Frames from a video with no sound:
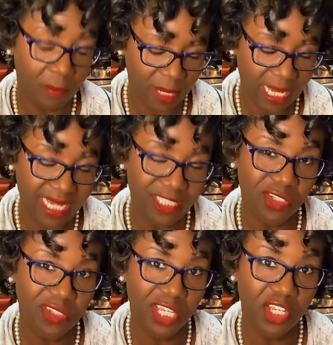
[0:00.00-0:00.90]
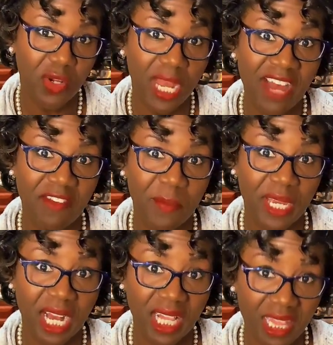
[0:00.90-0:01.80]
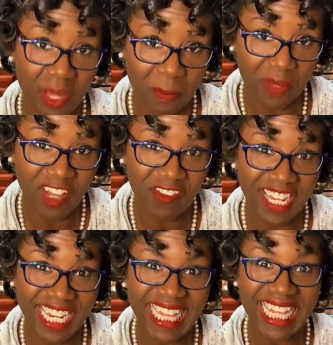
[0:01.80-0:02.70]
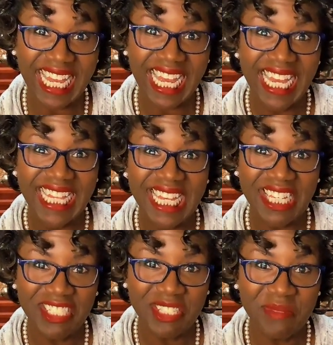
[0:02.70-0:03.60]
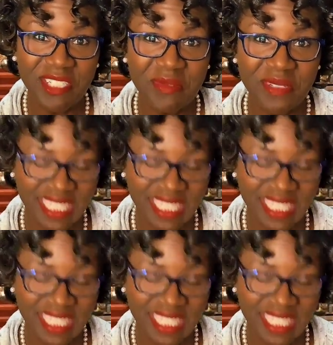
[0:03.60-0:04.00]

combined so that you don't have a big clump of anything. Thank you so much,